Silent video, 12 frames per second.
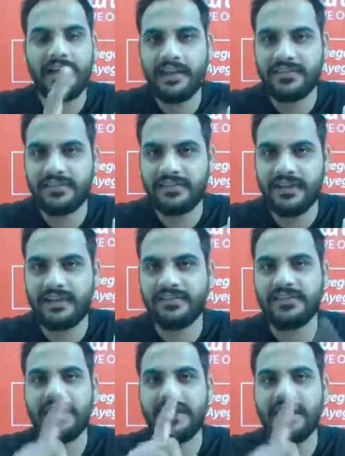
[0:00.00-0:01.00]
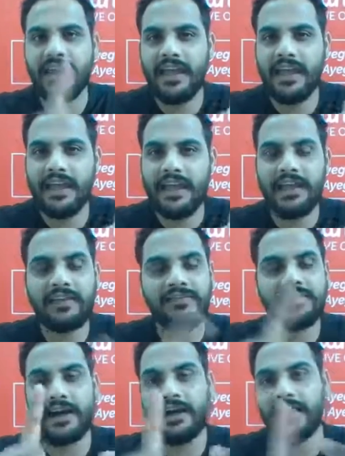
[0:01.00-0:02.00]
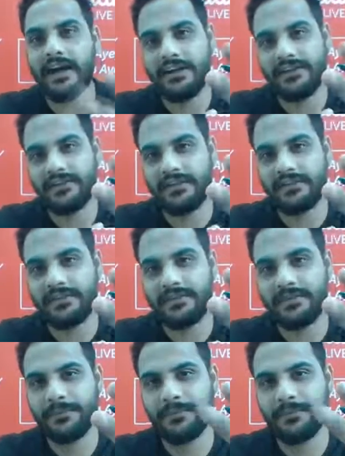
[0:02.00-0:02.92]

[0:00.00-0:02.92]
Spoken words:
SSS, AAS and RHS.